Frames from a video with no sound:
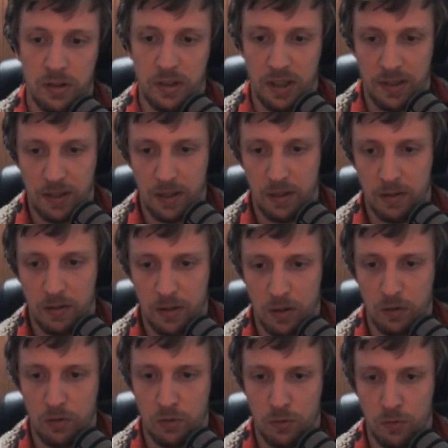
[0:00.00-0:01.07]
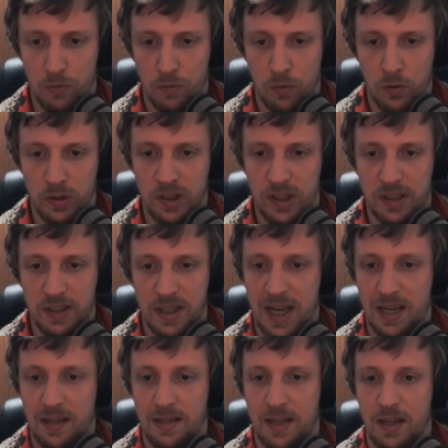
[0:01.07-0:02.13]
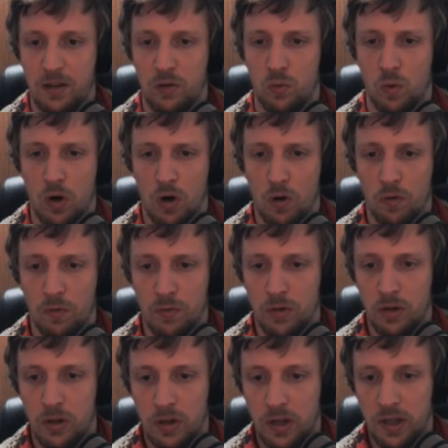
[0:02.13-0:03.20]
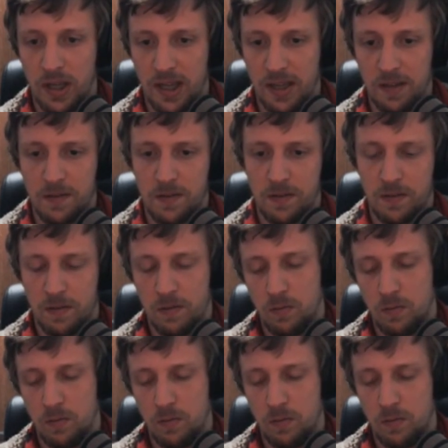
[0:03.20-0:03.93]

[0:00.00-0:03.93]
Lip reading: did the 2, 4, 6, 8, 10, 12 hits,